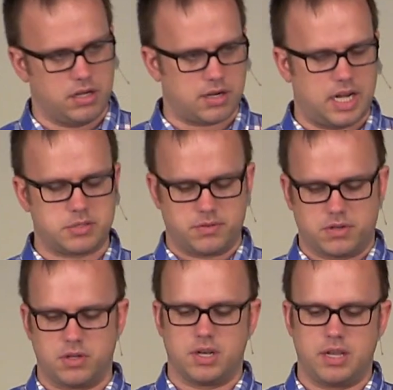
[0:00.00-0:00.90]
clear
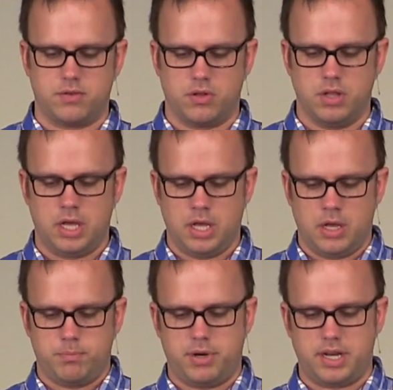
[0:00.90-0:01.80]
concept of good and evil,
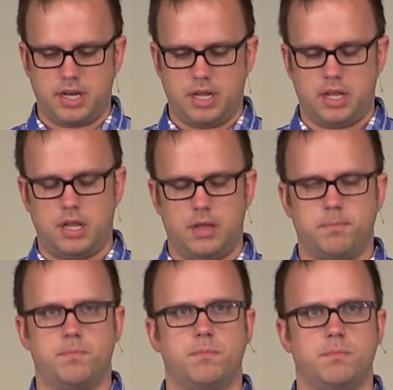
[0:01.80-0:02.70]
but
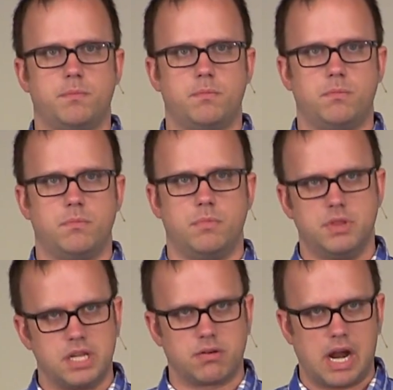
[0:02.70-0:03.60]

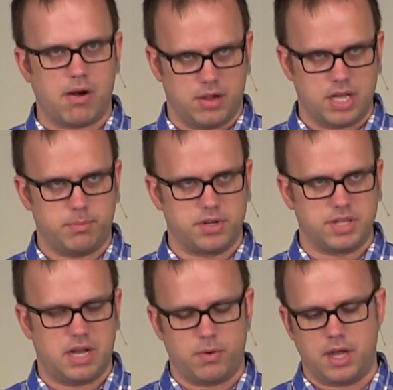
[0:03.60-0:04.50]
literarily, I
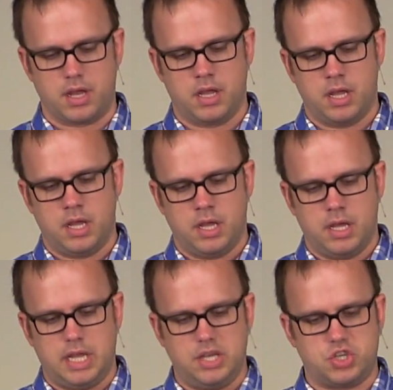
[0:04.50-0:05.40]
put it that way,
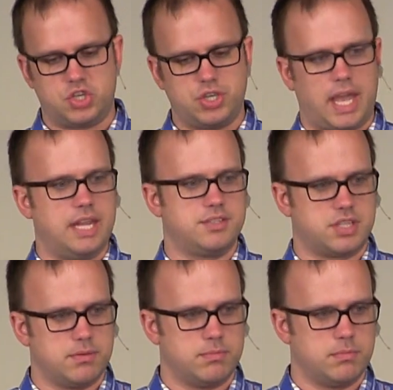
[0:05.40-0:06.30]
he
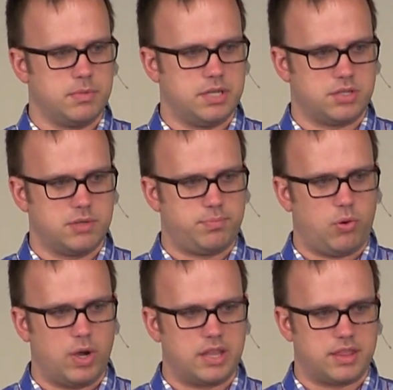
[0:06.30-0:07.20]
shades them to the
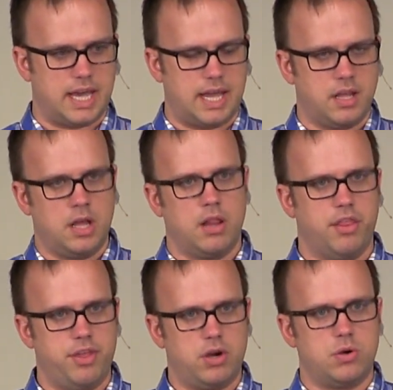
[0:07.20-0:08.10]
point that
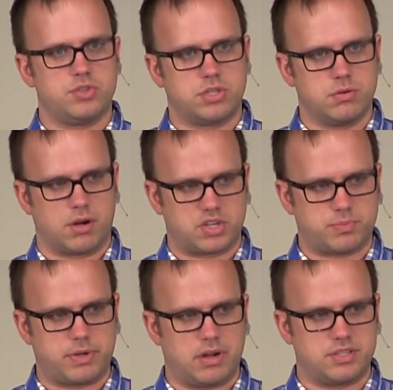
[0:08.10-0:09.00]
those who are
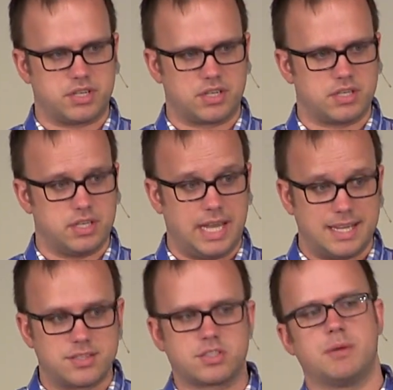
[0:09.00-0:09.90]
experiencing
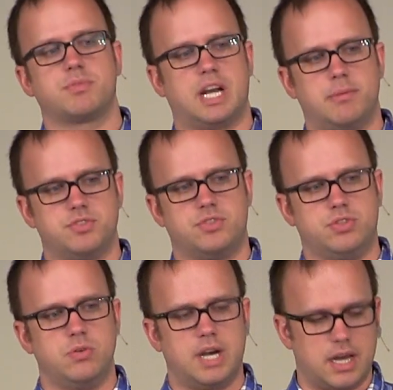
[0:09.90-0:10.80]
it sometimes
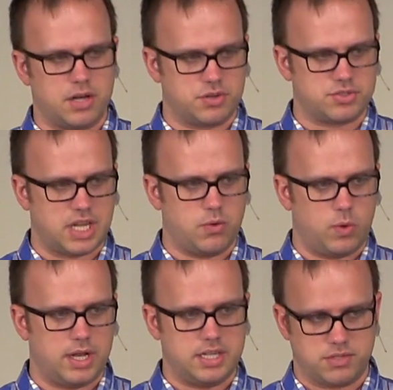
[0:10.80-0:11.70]
do not
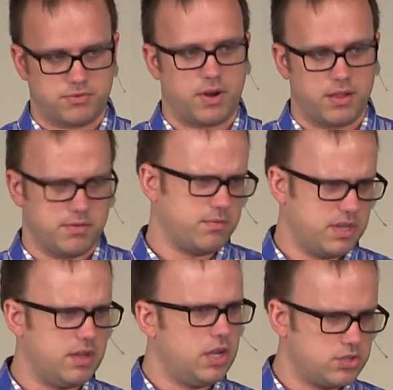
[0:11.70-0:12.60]
understand what is in front of
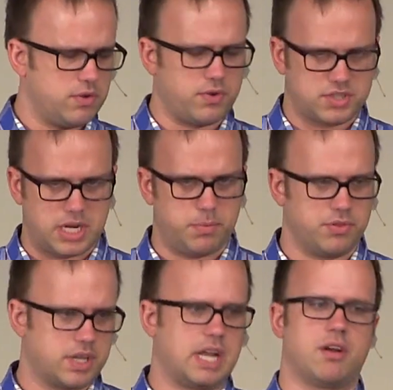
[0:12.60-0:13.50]
them. So, for
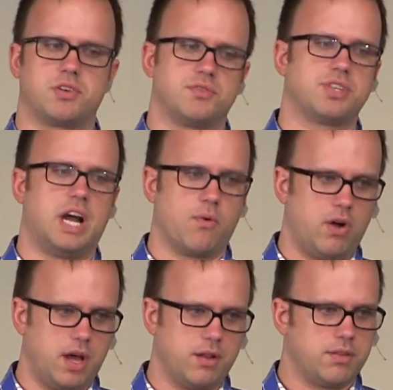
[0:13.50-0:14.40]
example, the character of
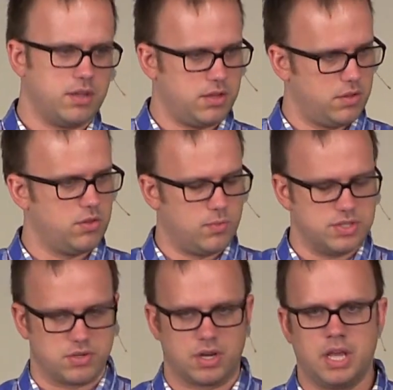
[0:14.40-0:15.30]
Sauron, the
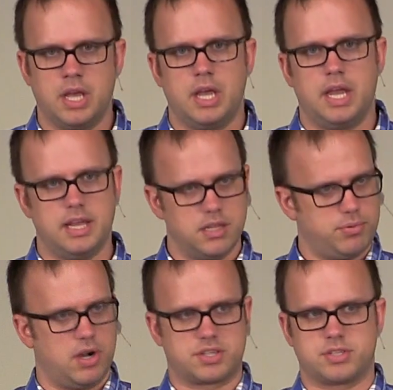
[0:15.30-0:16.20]
wizard. In
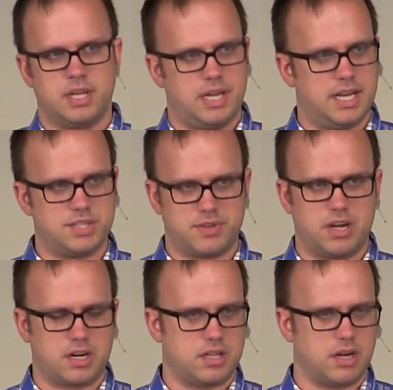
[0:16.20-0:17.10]
the books, it is
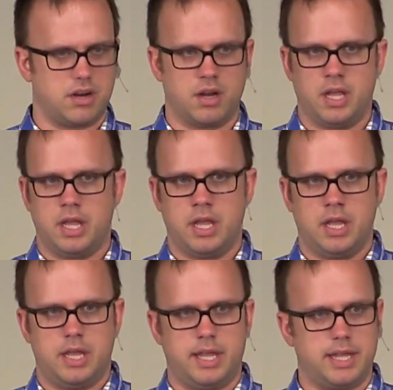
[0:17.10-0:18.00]
very clear
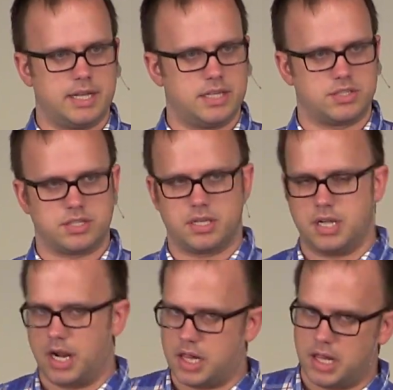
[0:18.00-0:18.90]
he is
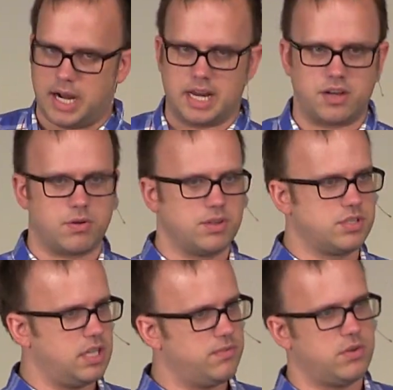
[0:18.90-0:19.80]
inclining
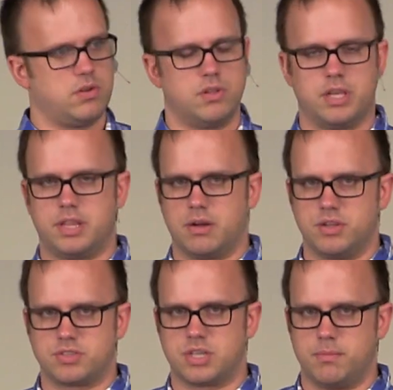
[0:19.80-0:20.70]
towards evil.
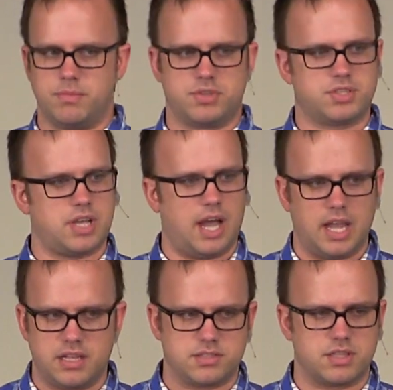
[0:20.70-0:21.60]
There is some
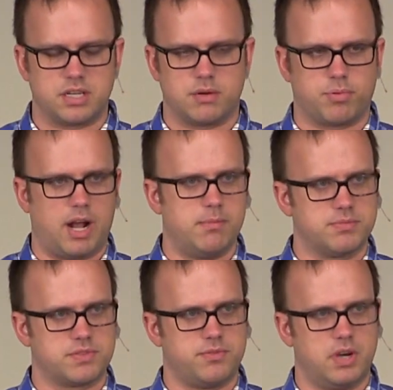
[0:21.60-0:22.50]
signs that there are
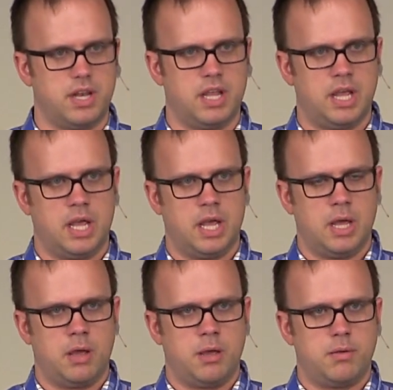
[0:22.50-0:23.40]
problems afoot,
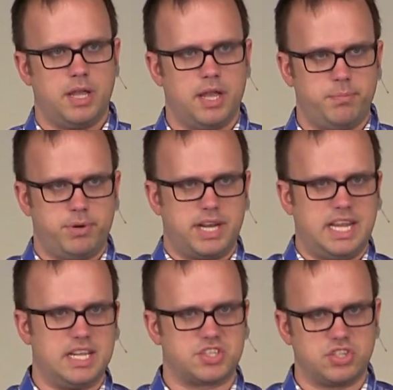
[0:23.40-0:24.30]

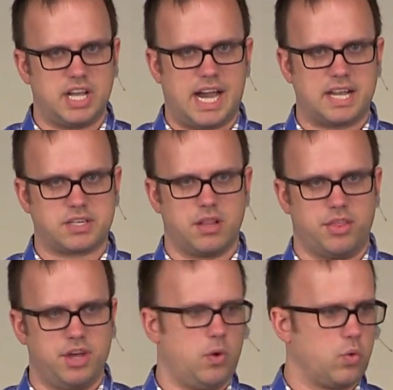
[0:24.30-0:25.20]
but he is not
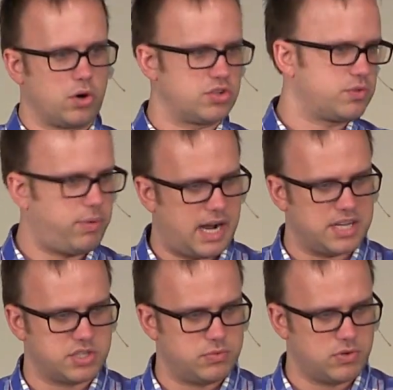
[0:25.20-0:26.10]
the worst
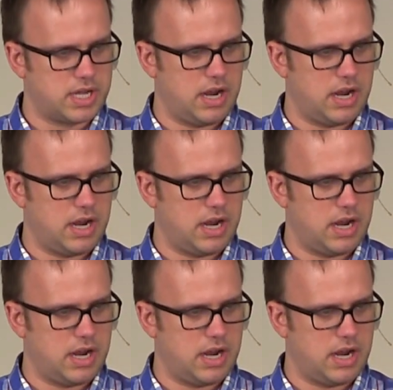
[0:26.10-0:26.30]
possible